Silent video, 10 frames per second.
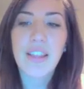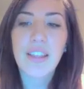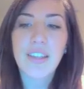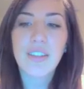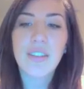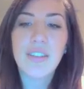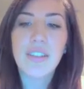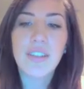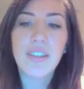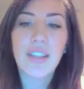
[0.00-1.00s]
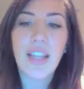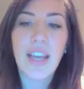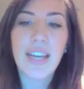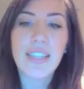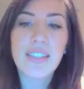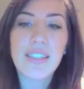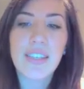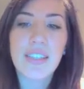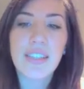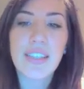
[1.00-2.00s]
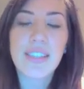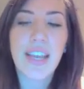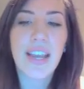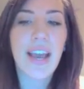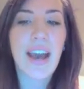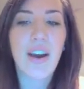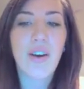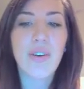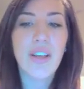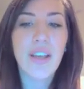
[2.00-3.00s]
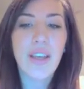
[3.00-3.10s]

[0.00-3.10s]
little lines that say how